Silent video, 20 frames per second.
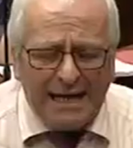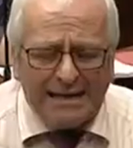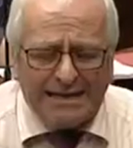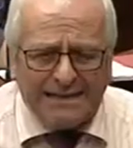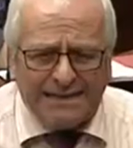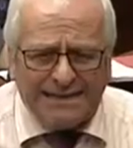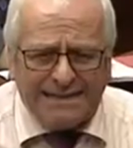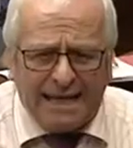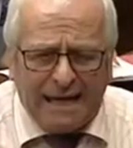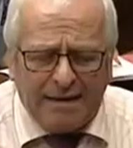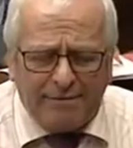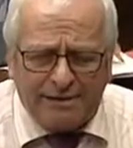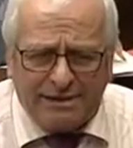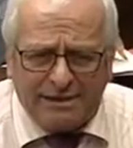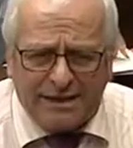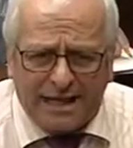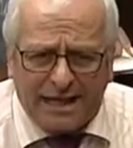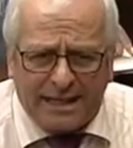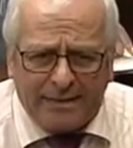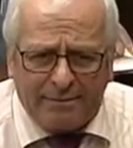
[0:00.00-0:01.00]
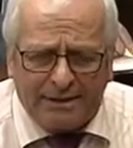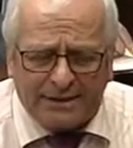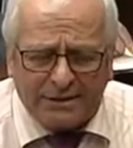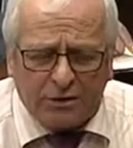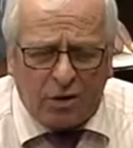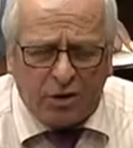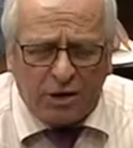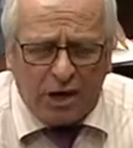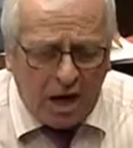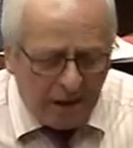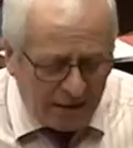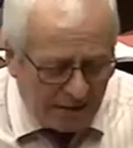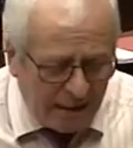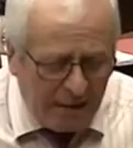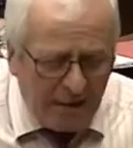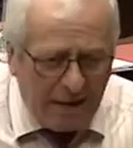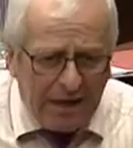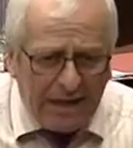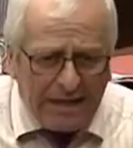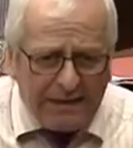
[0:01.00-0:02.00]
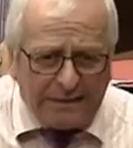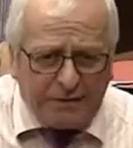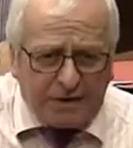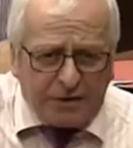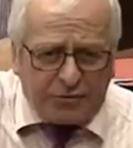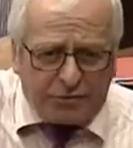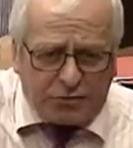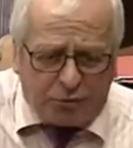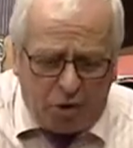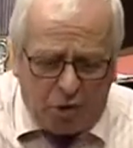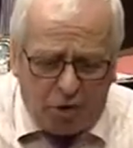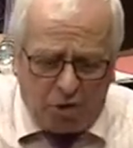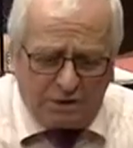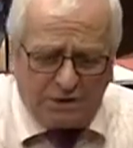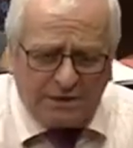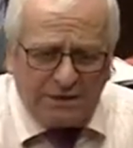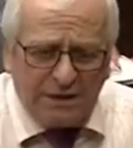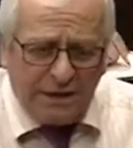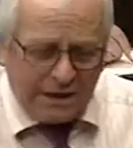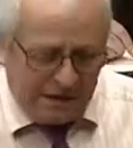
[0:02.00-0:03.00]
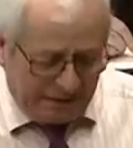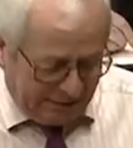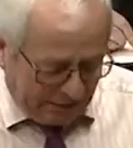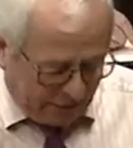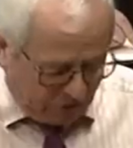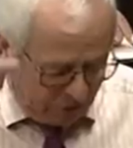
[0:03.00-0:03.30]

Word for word: It's devastating what's going on. The drugs, the